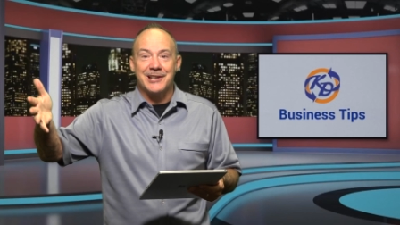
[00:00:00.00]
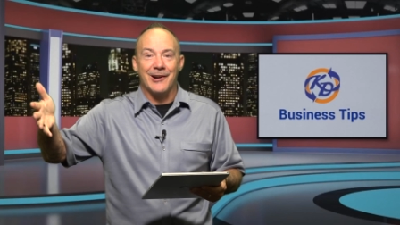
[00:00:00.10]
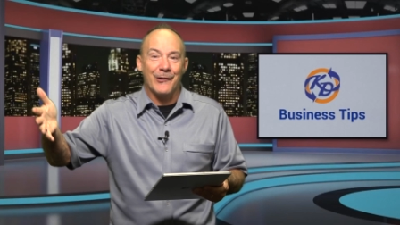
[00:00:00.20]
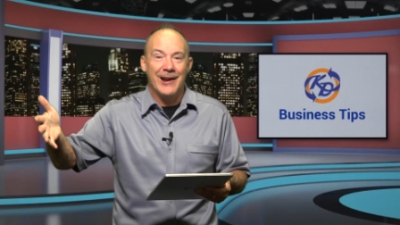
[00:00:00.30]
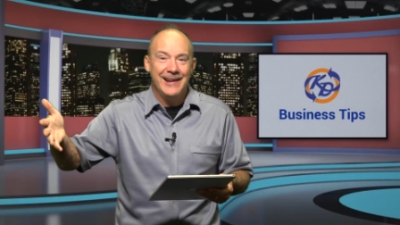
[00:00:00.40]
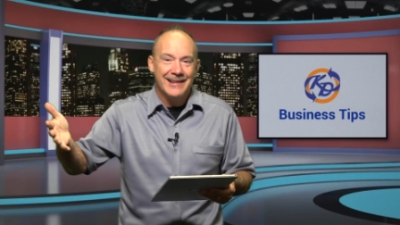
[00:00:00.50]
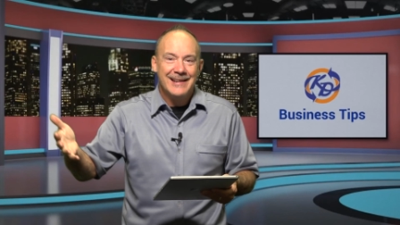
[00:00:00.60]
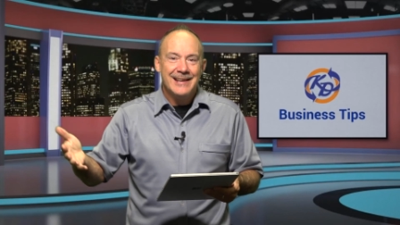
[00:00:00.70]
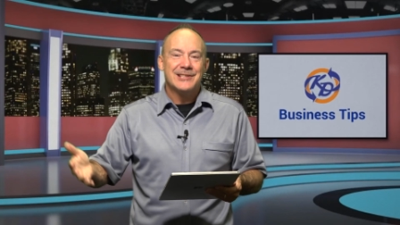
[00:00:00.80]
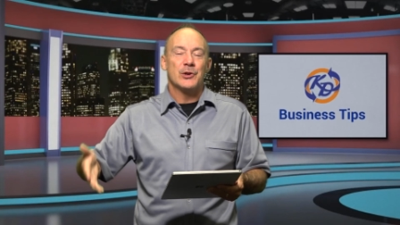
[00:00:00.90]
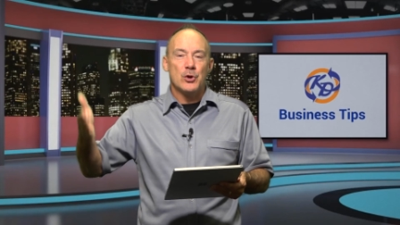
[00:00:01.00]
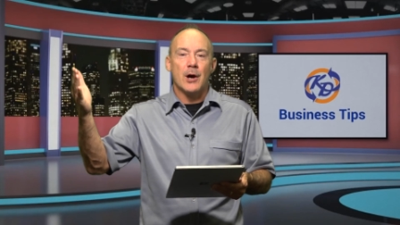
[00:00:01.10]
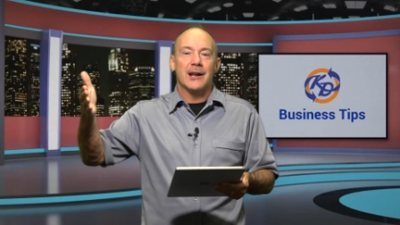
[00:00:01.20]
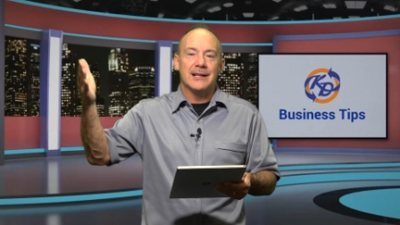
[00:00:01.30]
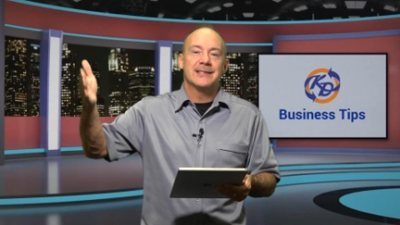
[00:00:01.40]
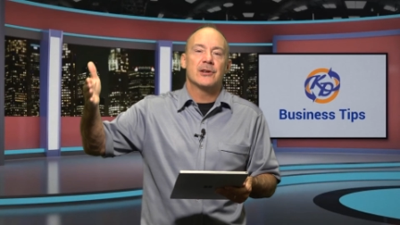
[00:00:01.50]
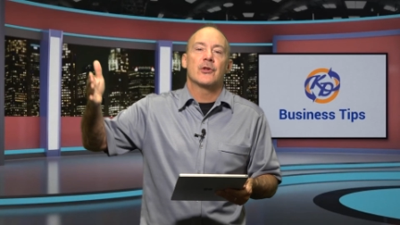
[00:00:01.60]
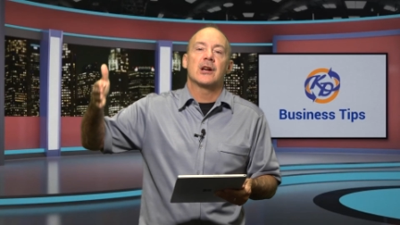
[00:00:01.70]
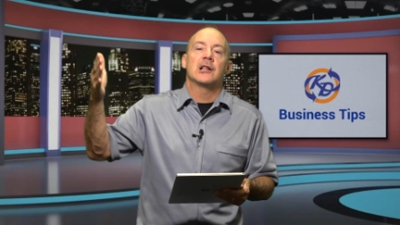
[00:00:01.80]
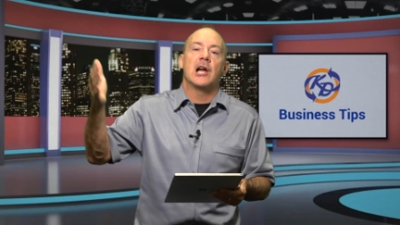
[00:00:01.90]
here, right? So you got to consider
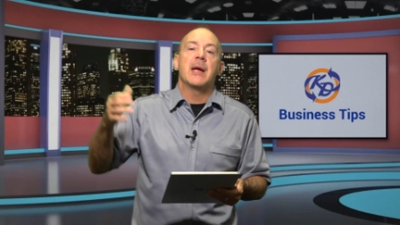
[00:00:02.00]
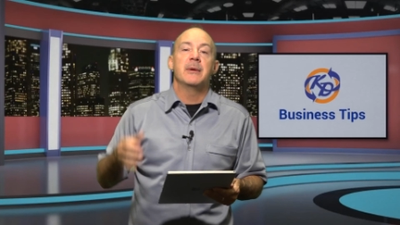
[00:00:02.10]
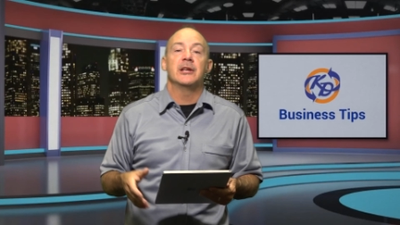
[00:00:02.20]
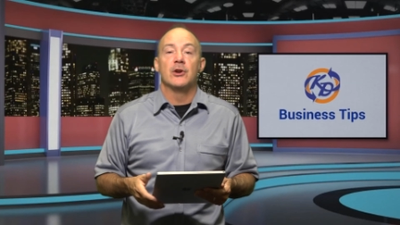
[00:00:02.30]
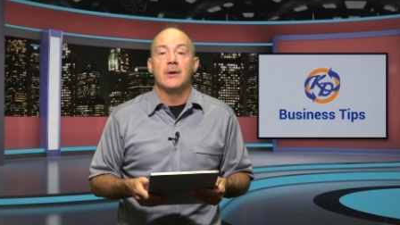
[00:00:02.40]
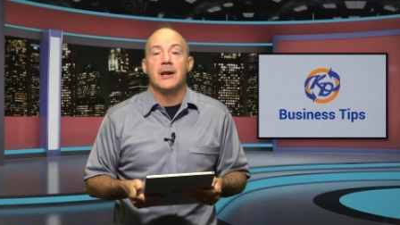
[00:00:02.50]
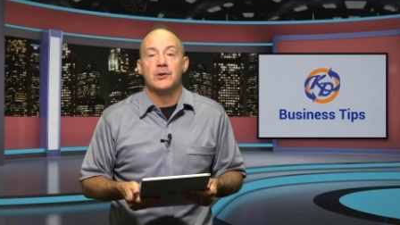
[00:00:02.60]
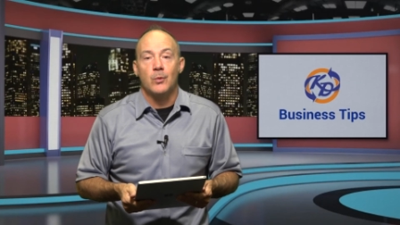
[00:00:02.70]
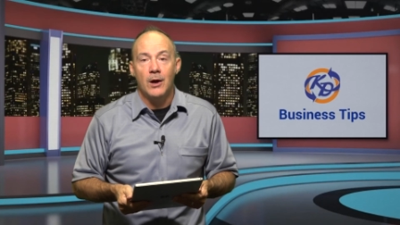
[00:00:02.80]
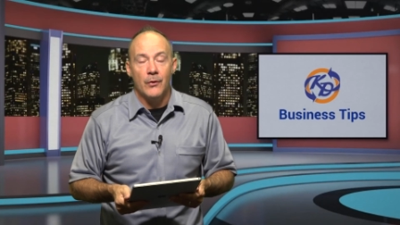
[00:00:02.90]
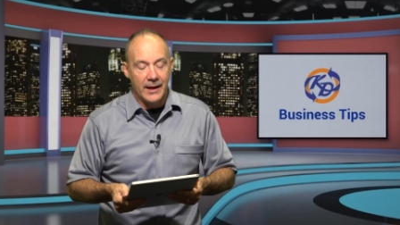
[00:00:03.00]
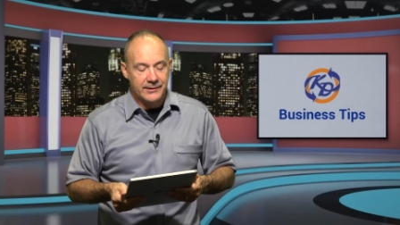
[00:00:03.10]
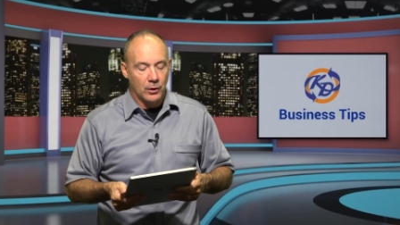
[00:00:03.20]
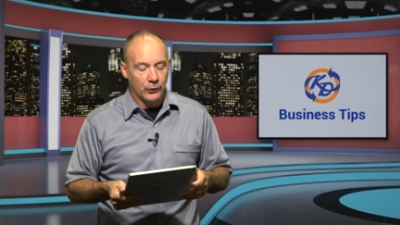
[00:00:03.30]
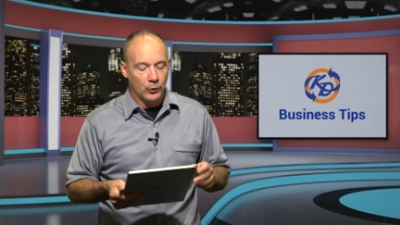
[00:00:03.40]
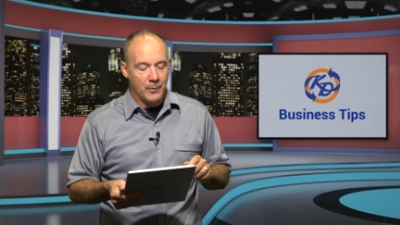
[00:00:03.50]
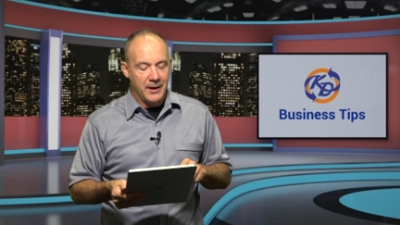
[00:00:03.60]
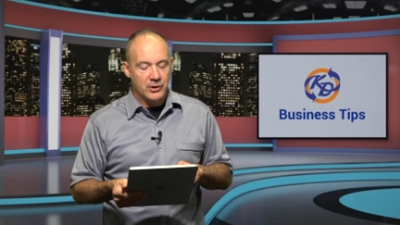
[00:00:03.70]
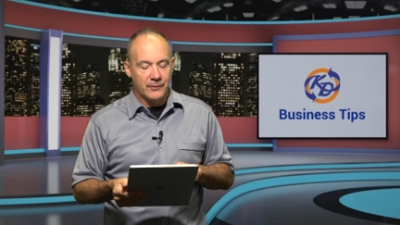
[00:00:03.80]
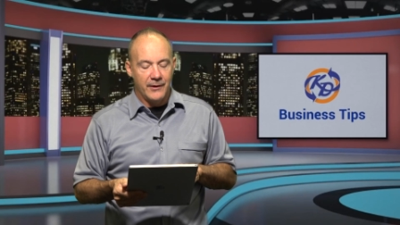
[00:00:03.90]
the climate you're in as well. That's also a
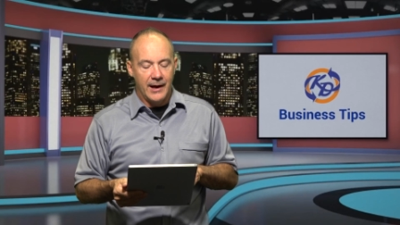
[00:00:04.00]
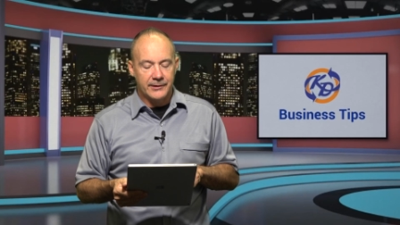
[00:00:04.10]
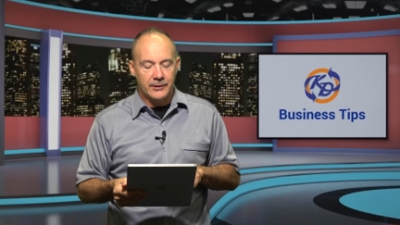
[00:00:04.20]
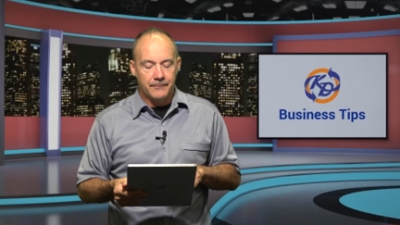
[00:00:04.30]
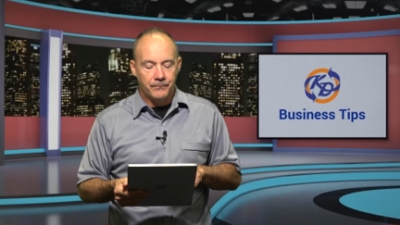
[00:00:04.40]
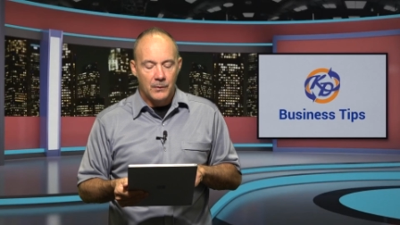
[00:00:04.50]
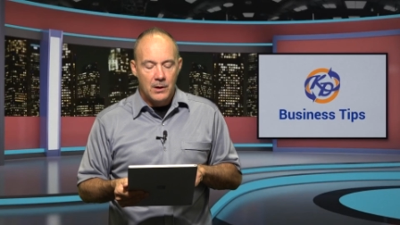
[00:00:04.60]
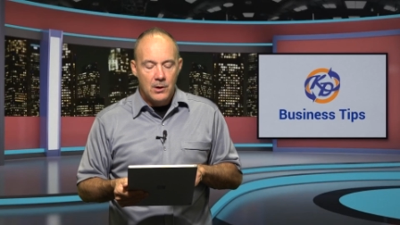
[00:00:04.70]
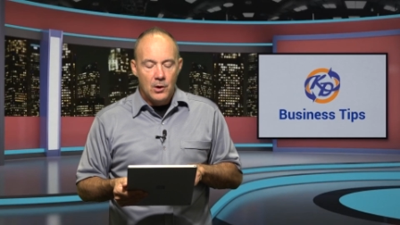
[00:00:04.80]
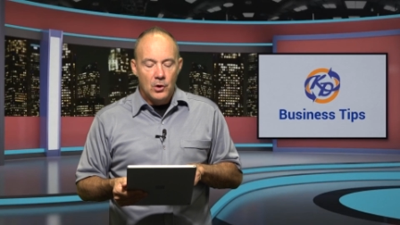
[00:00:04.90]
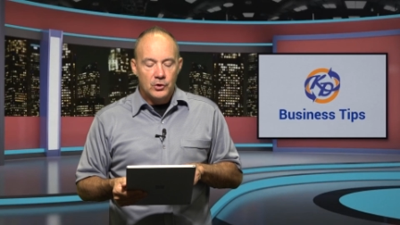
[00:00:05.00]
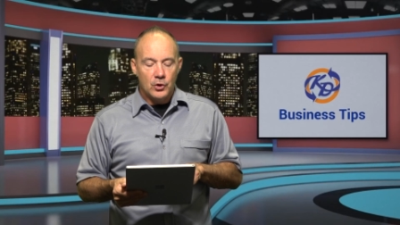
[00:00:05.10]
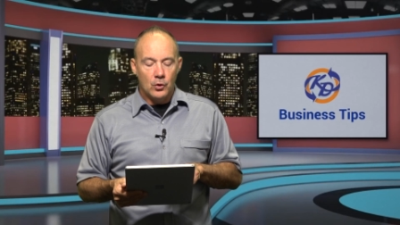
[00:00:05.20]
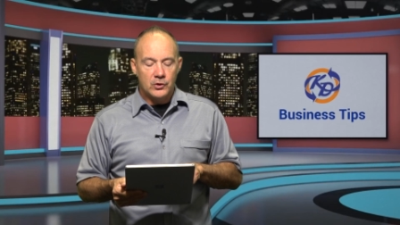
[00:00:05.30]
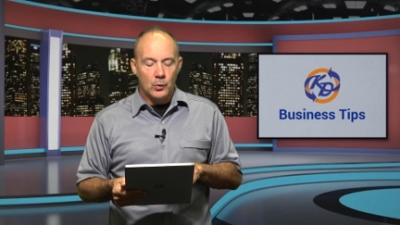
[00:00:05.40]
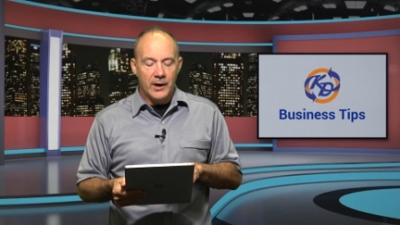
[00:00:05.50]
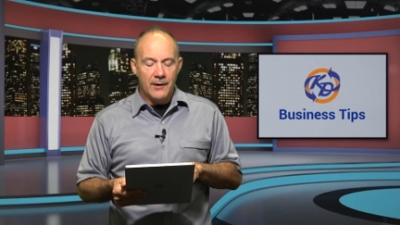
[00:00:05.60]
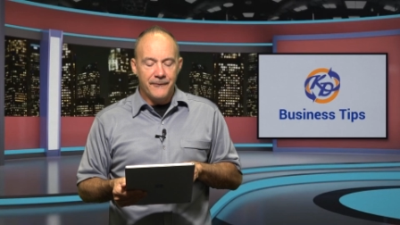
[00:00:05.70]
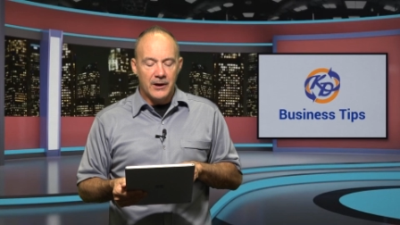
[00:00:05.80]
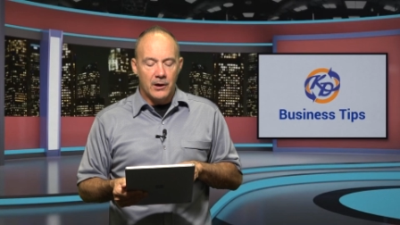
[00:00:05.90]
major factor. So, so we got
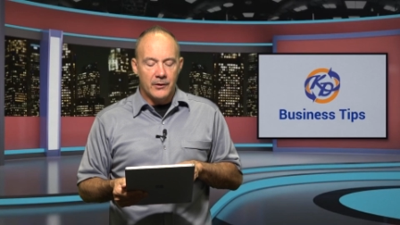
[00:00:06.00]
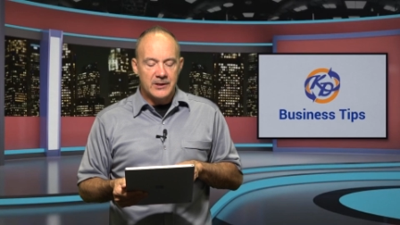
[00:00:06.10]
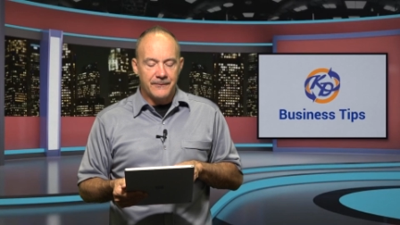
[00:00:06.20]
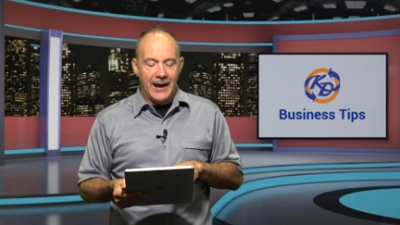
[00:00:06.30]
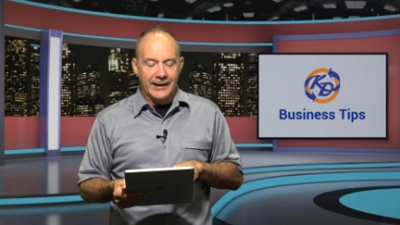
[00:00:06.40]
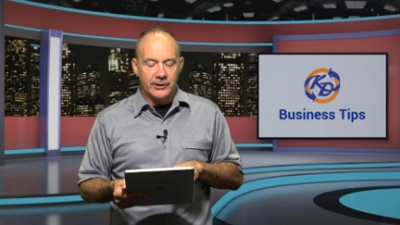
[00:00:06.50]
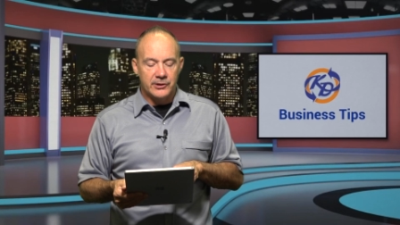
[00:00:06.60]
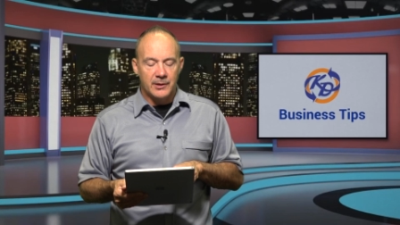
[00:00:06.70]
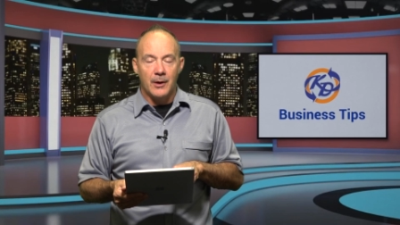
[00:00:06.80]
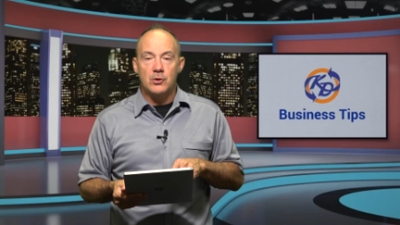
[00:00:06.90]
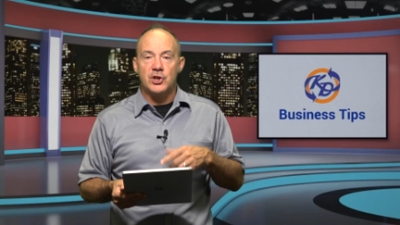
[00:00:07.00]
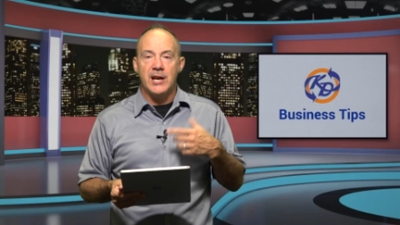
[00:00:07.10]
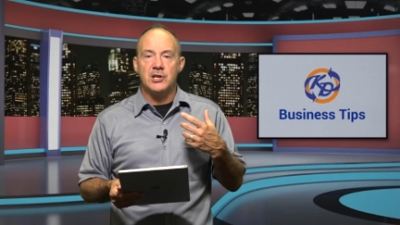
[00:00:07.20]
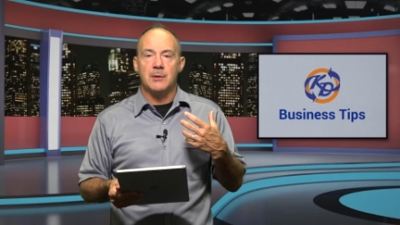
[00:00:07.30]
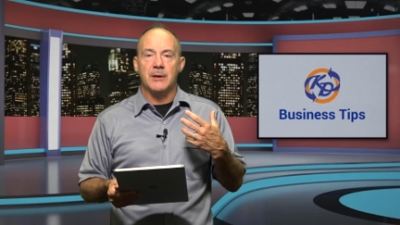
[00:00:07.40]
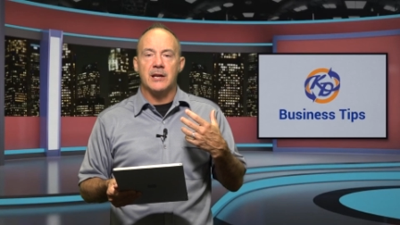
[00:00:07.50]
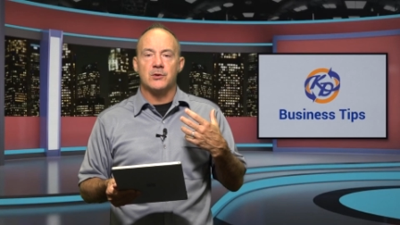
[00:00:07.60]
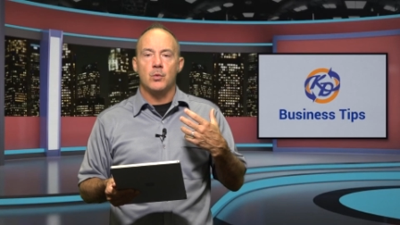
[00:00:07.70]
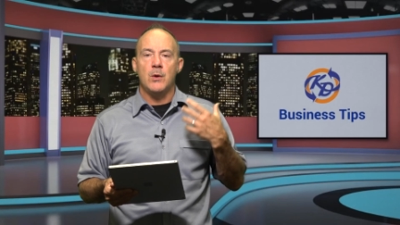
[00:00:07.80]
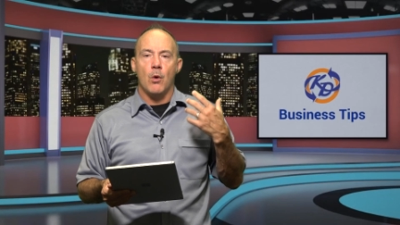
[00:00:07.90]
to figure out all these factors about changing
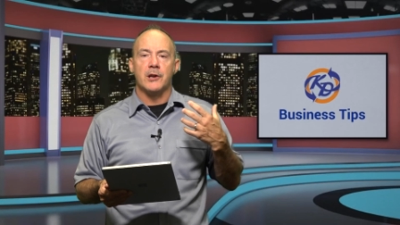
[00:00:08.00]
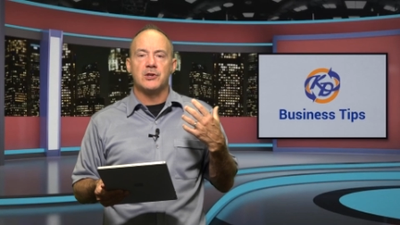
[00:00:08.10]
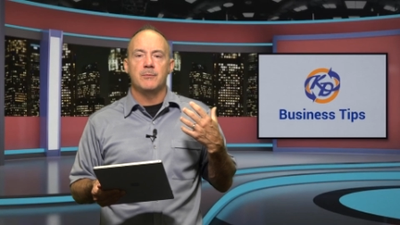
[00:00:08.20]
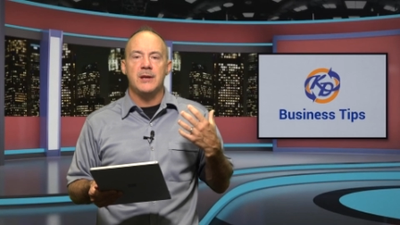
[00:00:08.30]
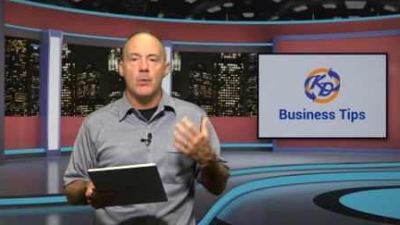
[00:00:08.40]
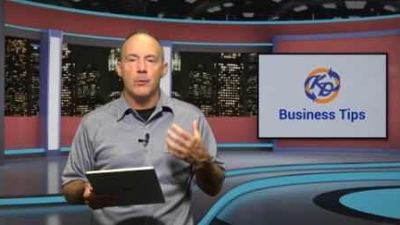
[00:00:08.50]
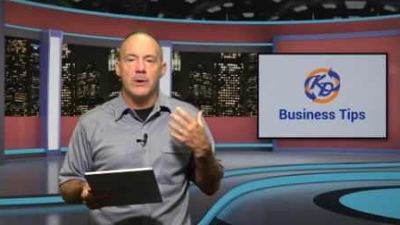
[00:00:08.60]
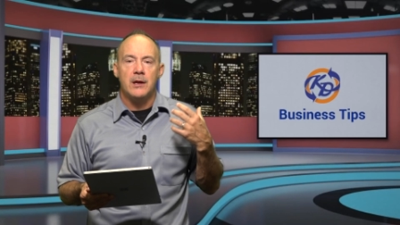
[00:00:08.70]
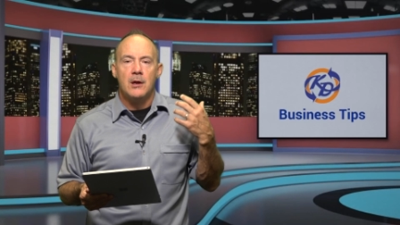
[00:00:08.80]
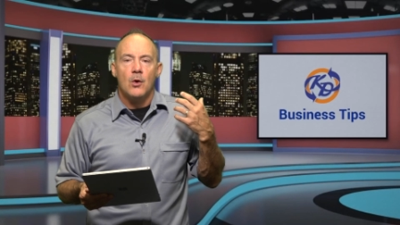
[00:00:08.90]
because we want to be when we